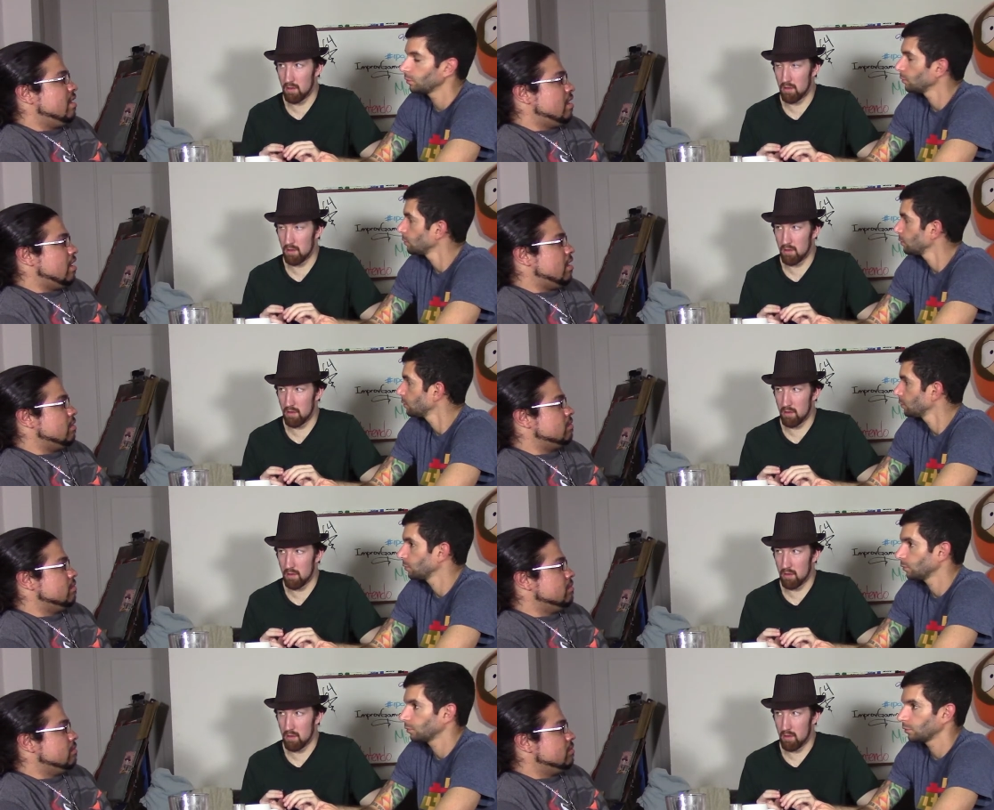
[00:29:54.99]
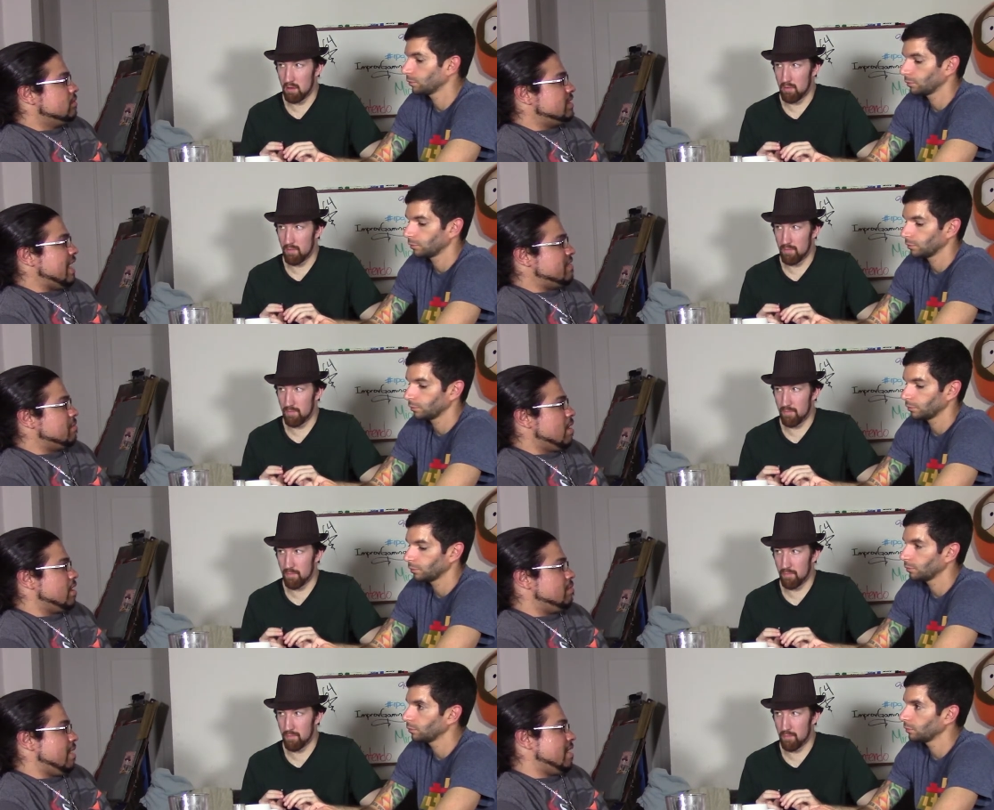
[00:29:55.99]
Speaker 1: Um, saving
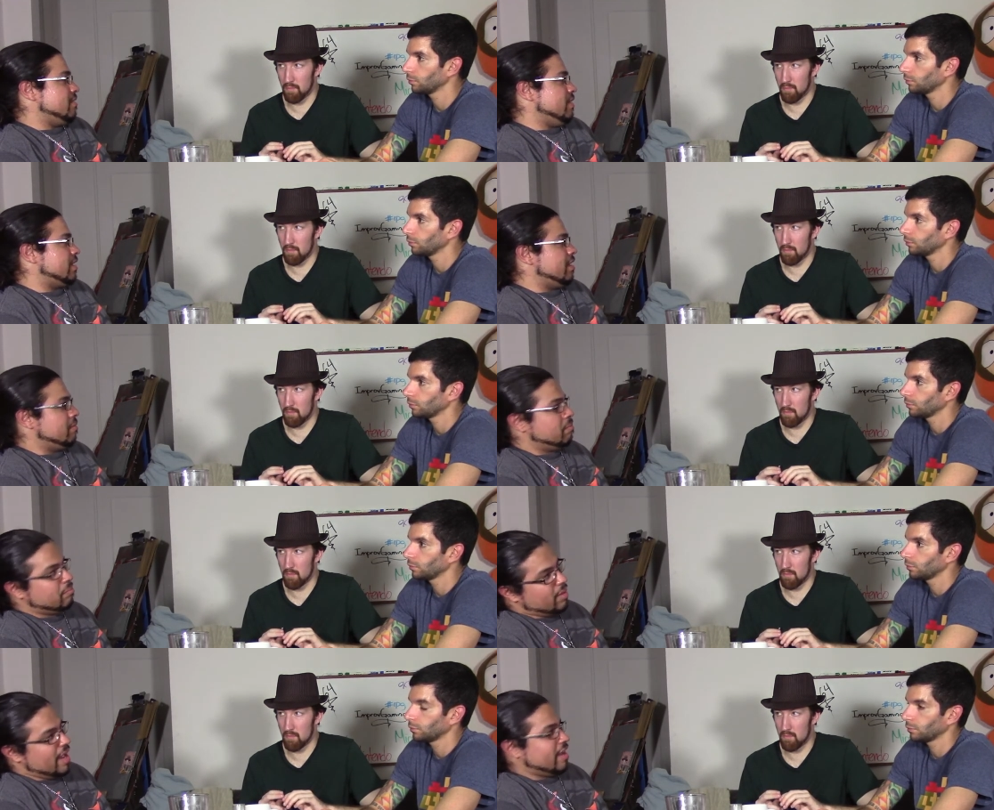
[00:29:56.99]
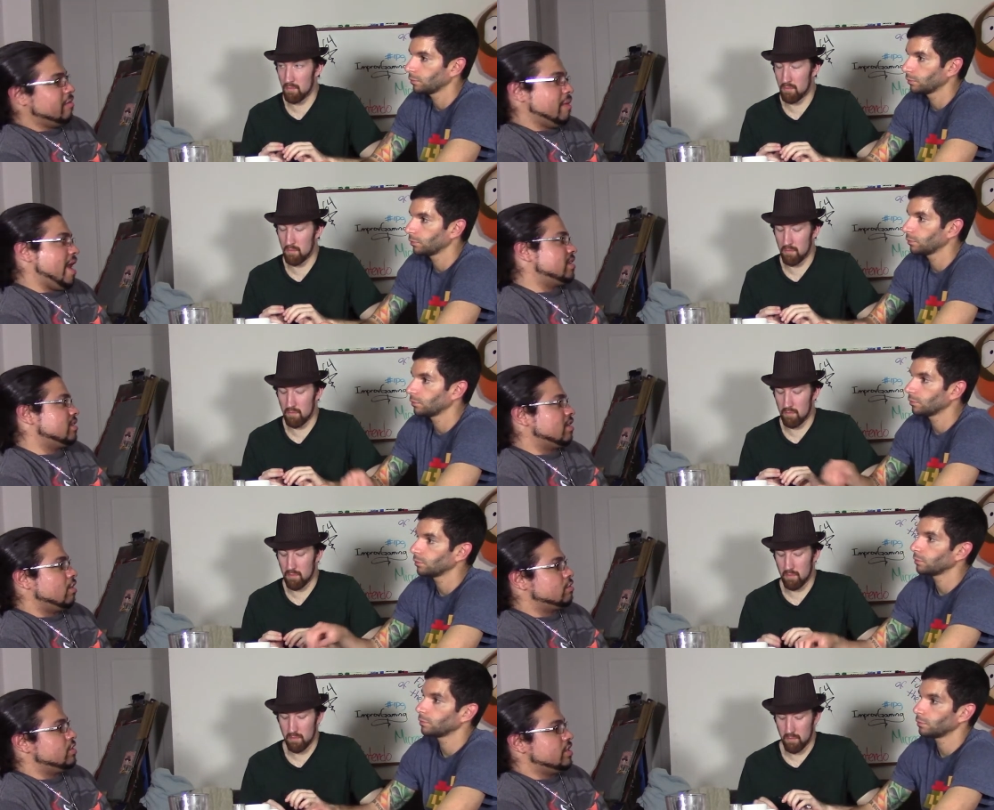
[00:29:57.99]
money by fucking buying back the
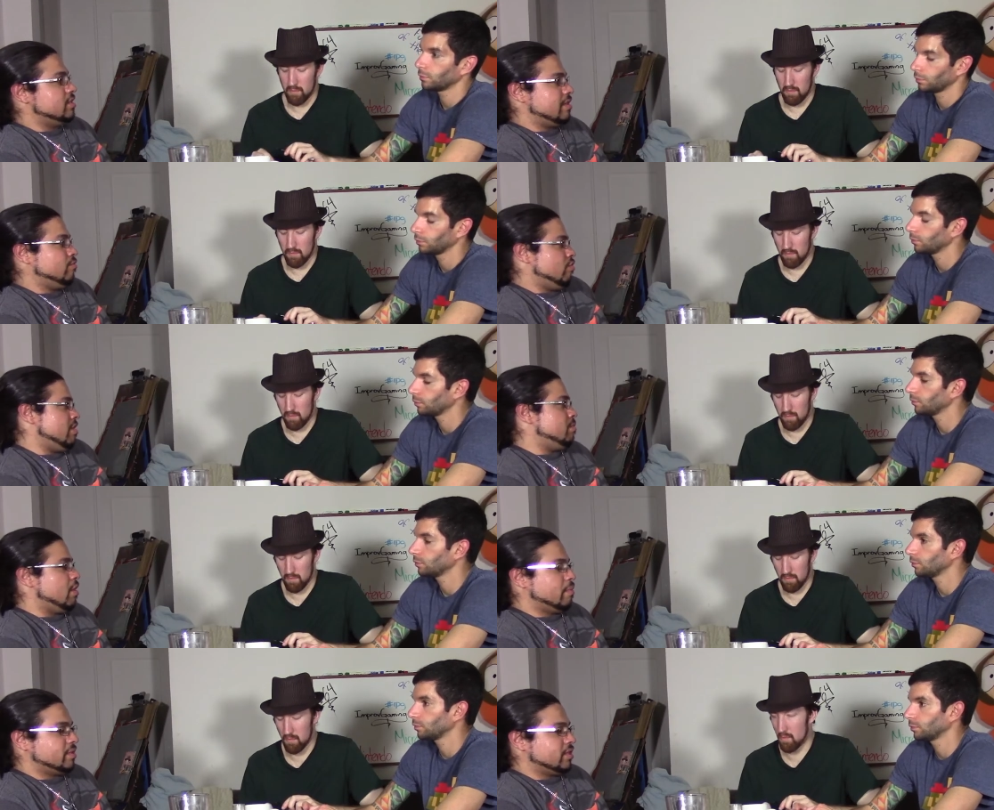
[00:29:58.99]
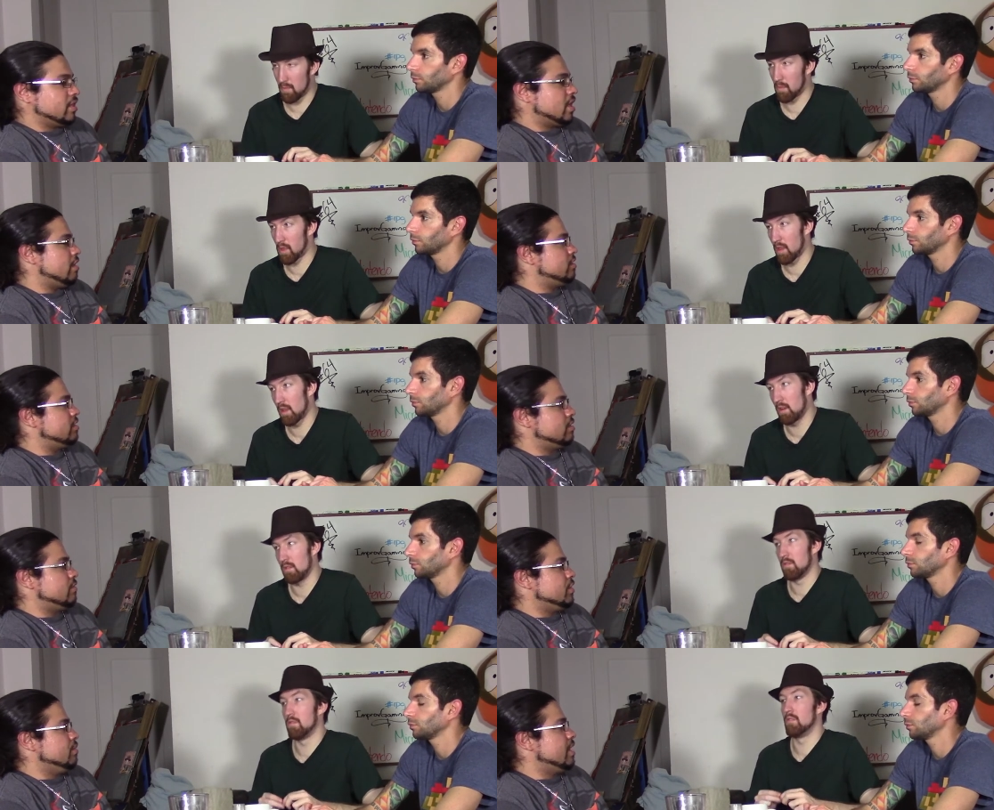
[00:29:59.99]
cartridges and repurposing the cartridges for
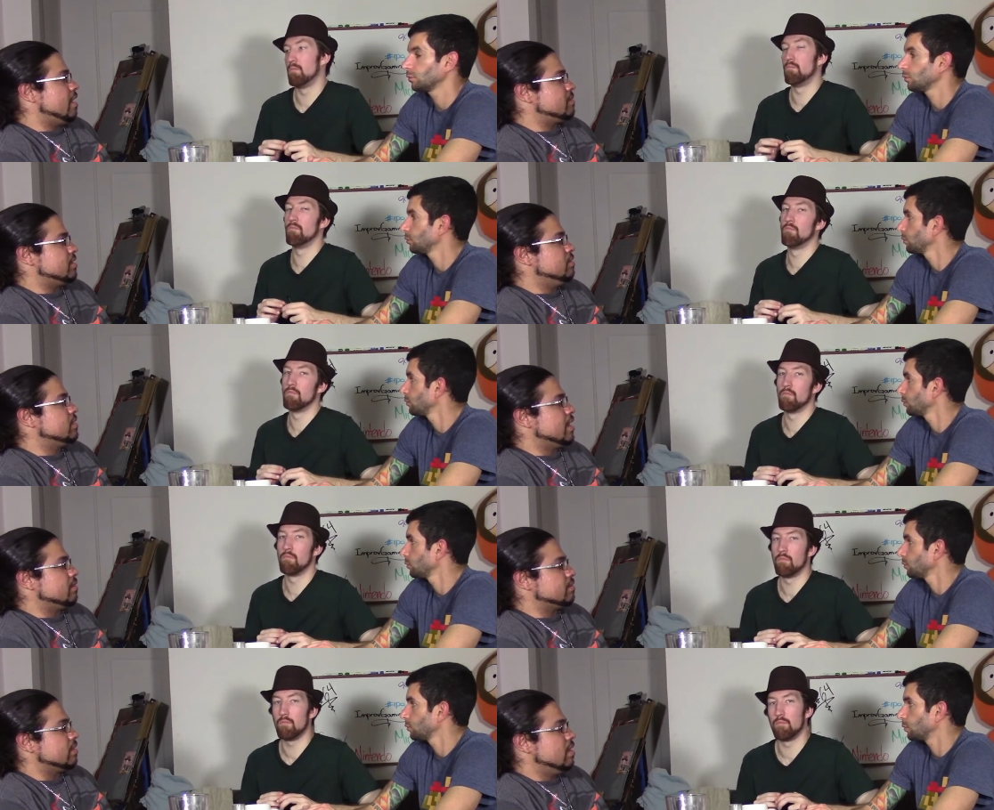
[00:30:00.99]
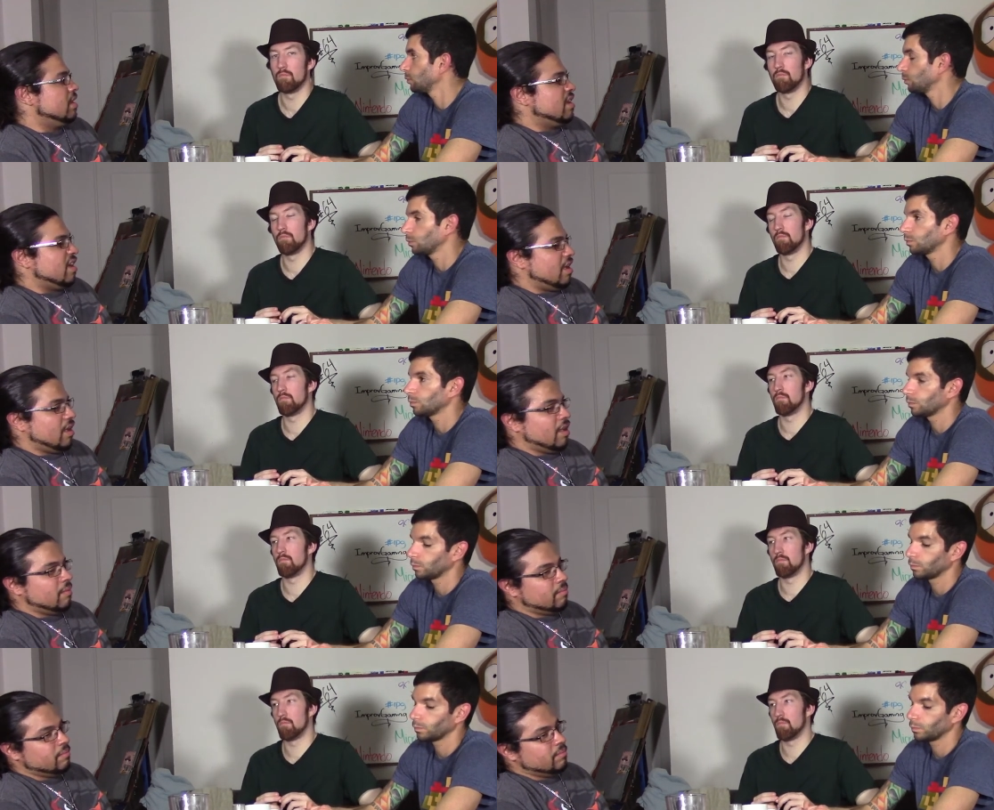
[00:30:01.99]
new games and new titles. Um,